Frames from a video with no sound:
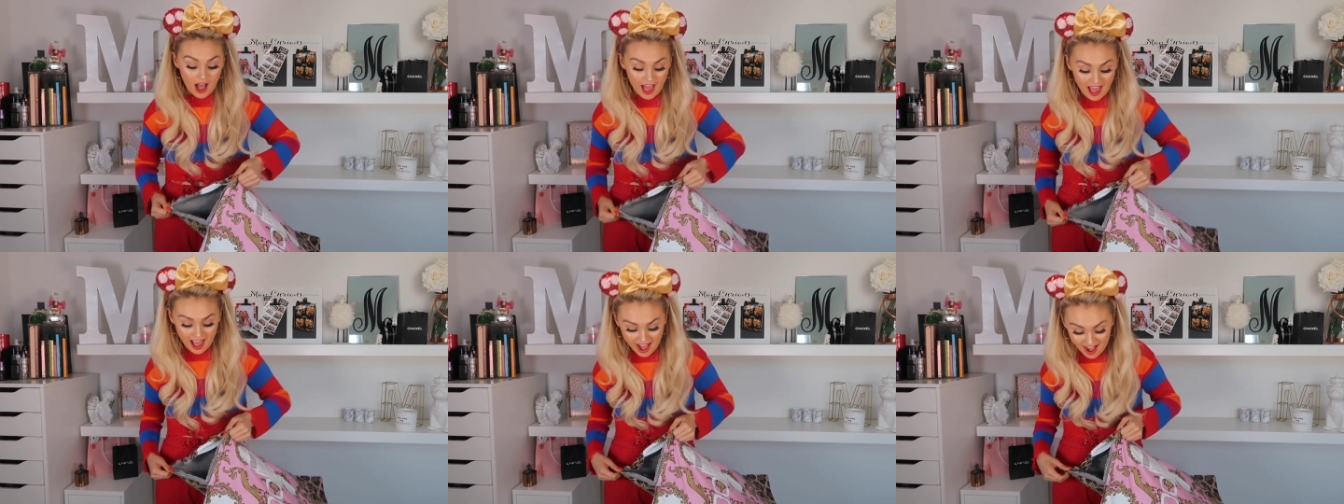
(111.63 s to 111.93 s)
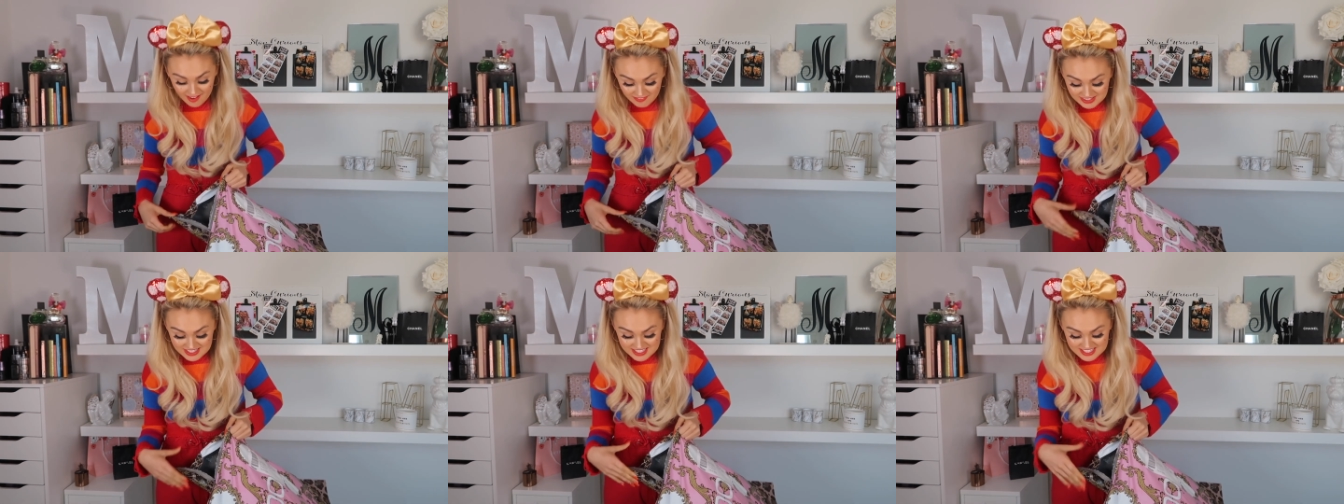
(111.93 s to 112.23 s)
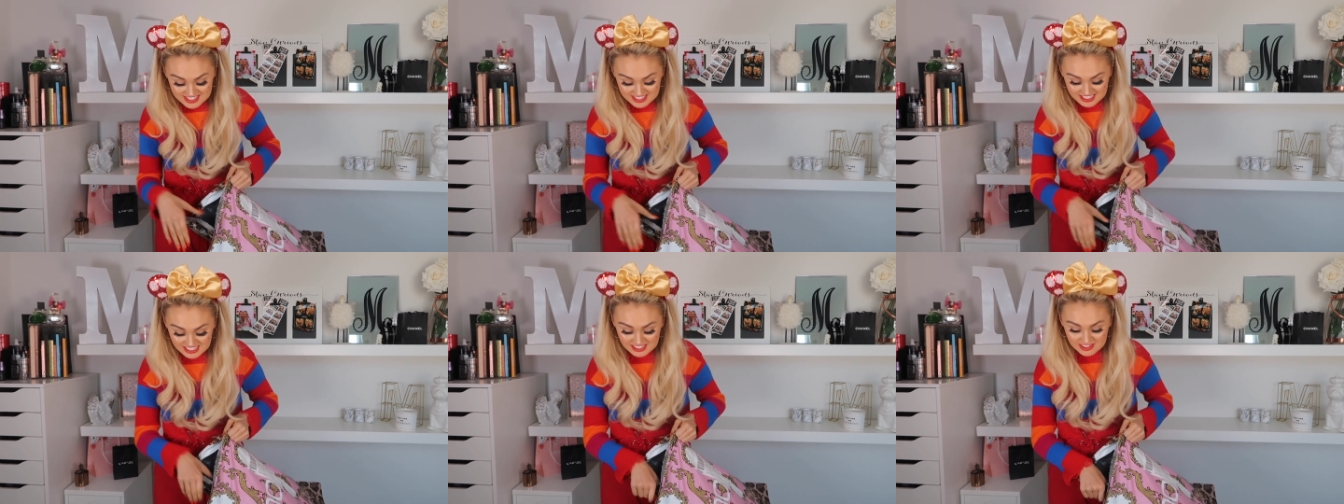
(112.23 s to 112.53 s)
I
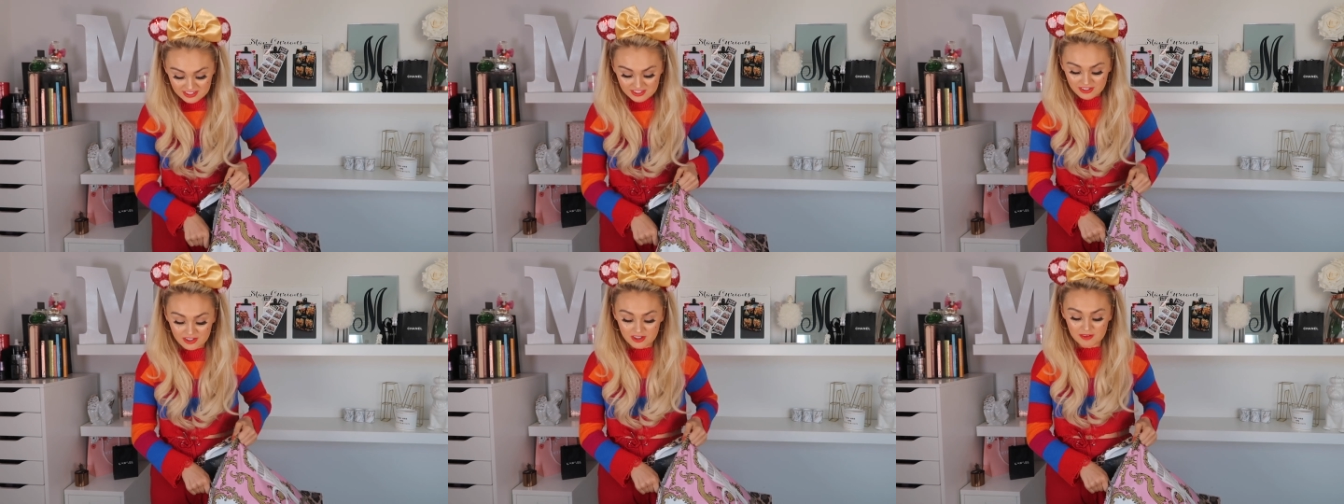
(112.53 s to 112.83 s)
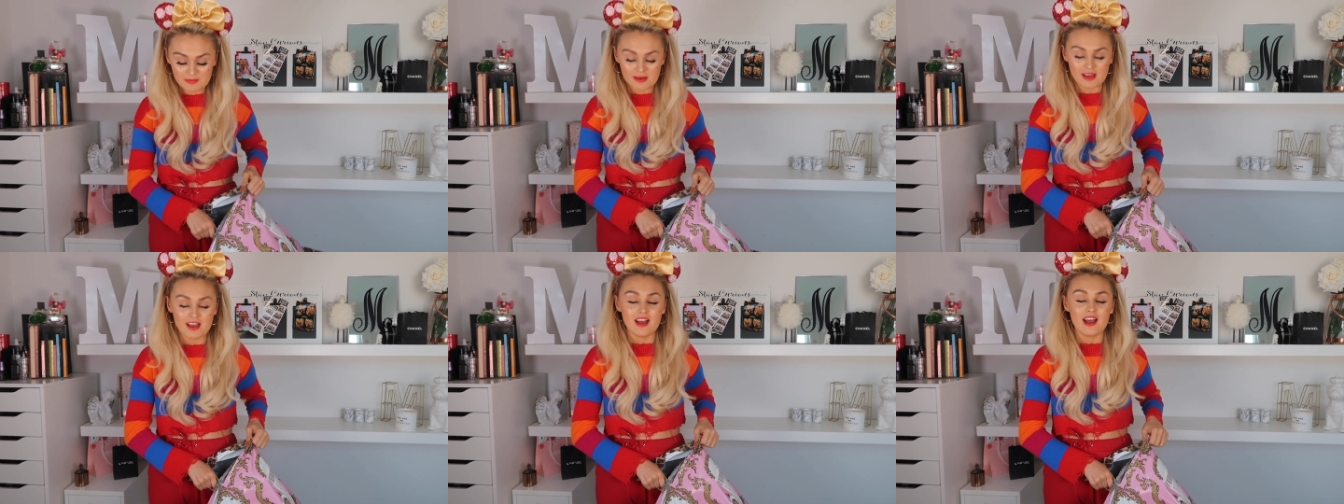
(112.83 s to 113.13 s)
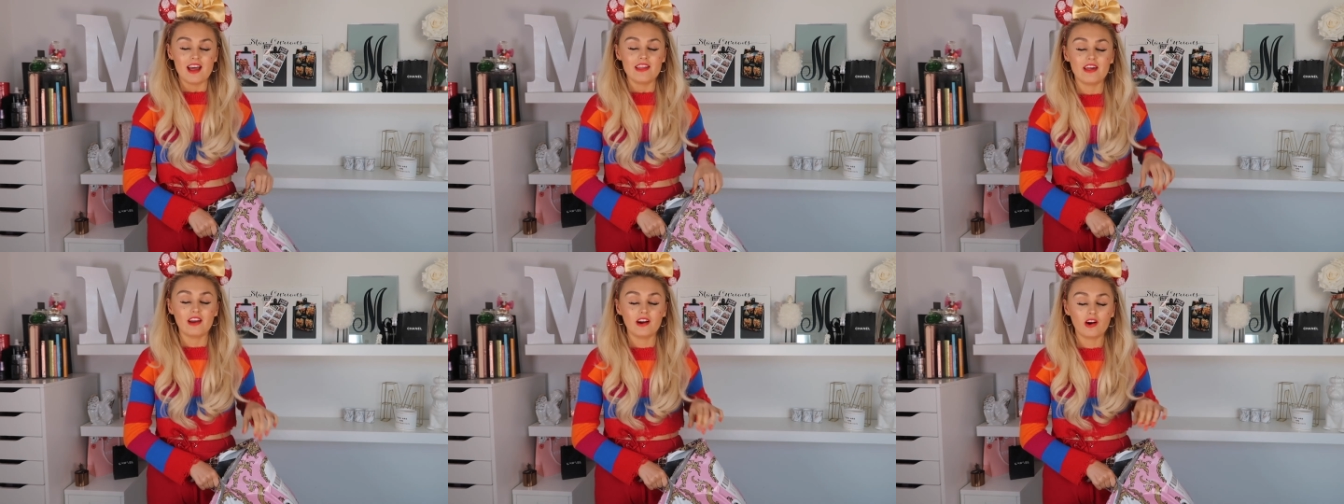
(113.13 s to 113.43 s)
haven't seen them.
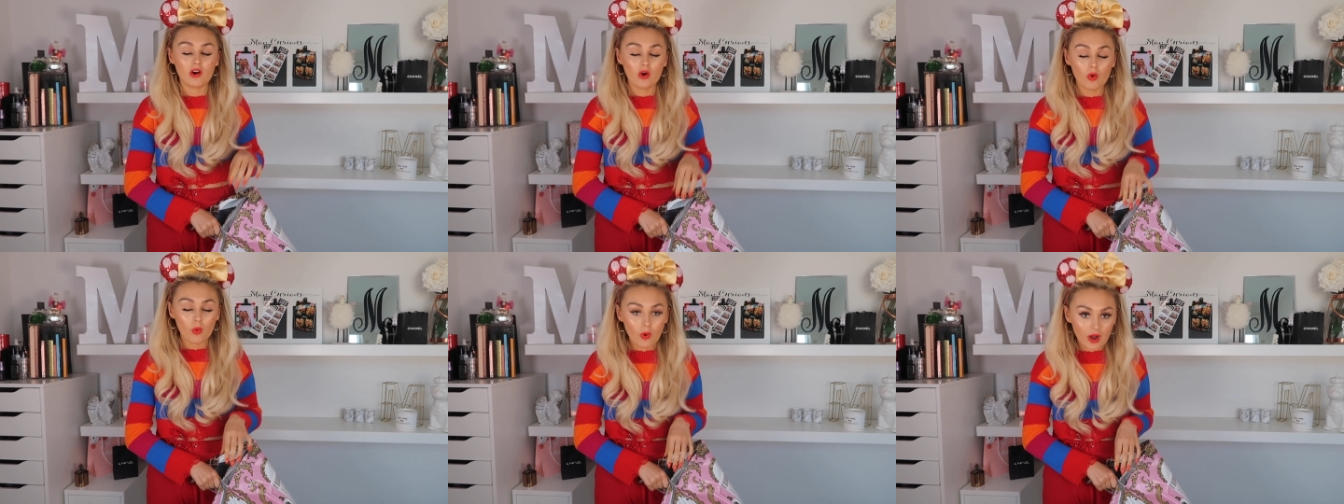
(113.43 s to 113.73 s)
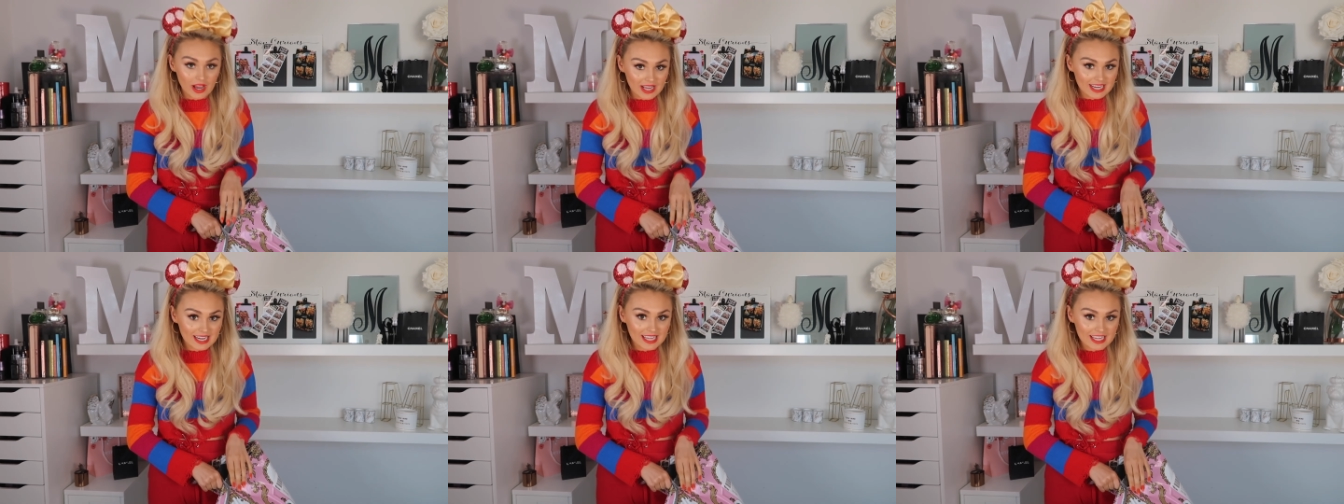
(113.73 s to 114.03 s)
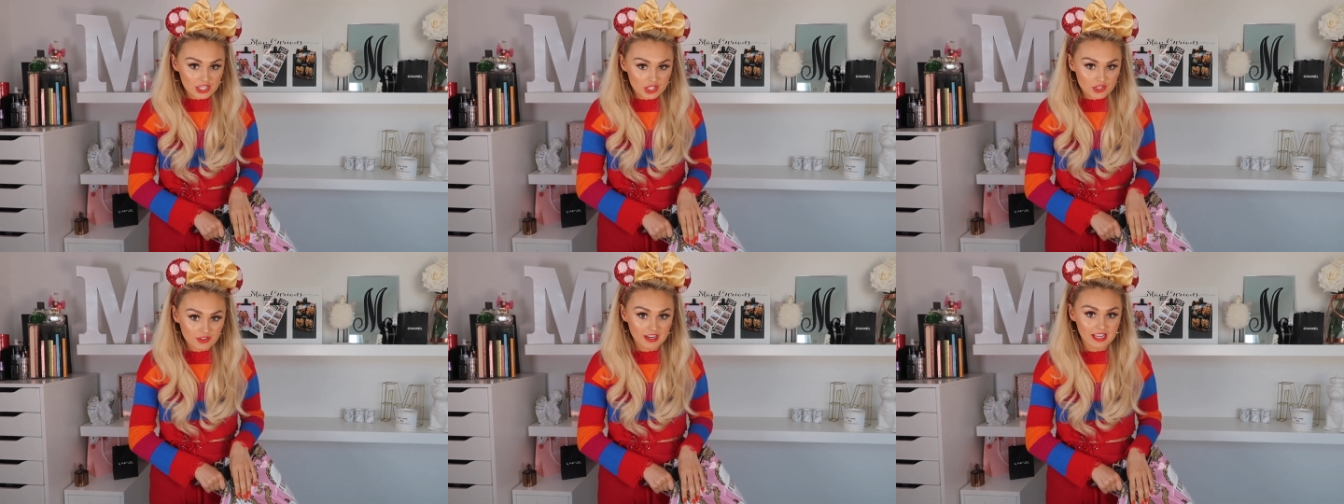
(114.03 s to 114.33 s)
They are quite
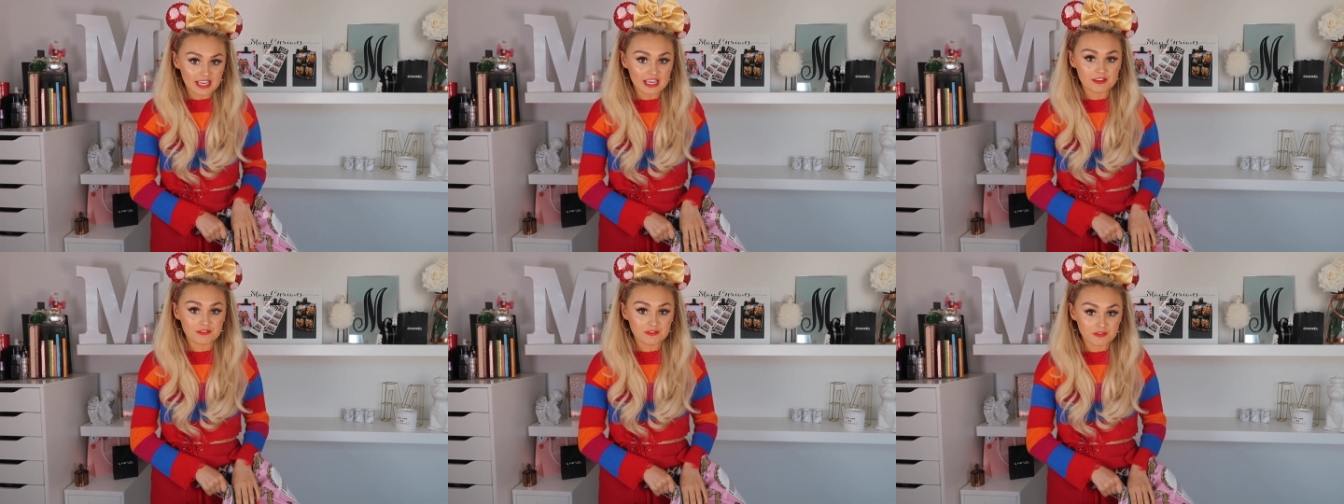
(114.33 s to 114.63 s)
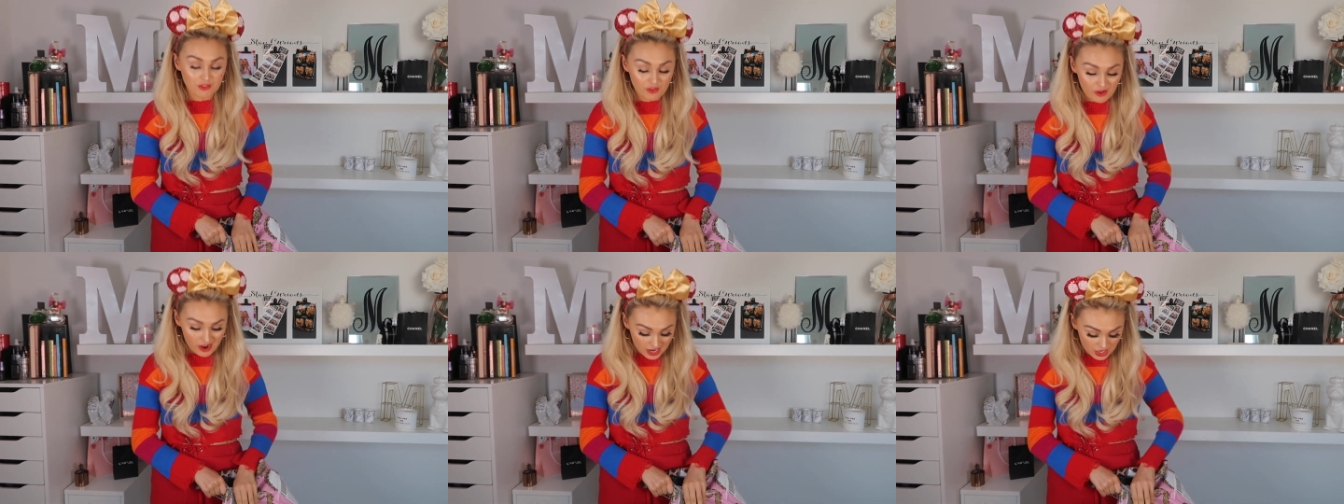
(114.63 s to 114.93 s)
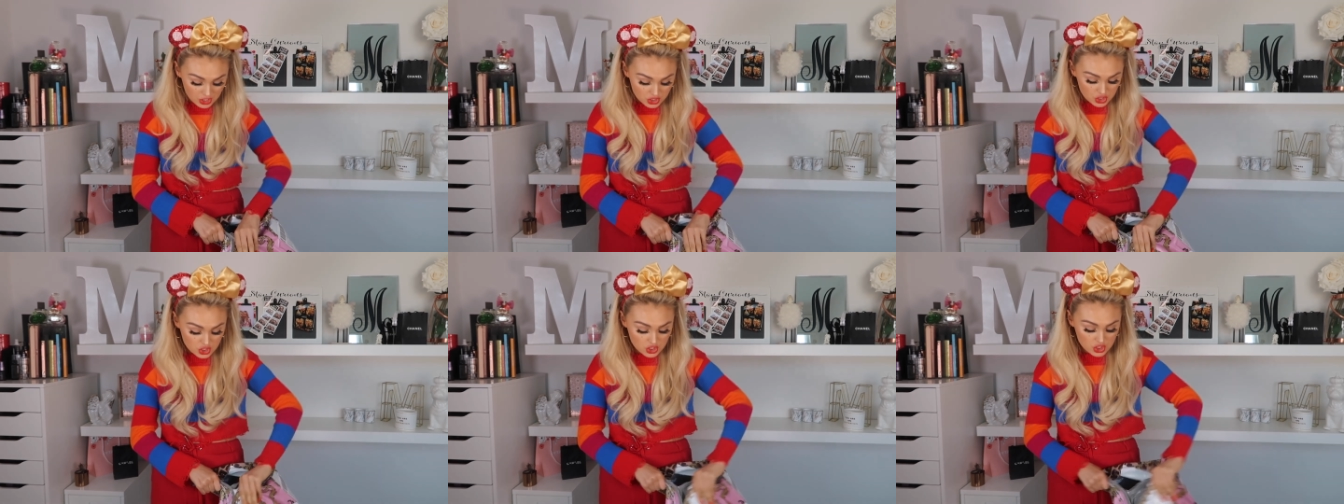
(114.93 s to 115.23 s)
literally
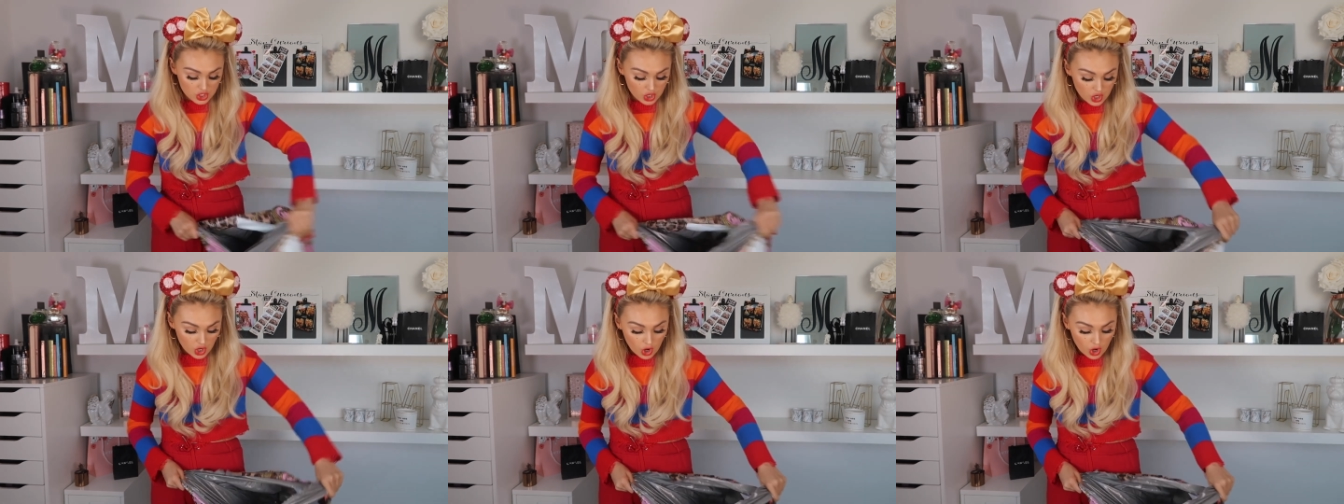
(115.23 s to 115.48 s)
fresh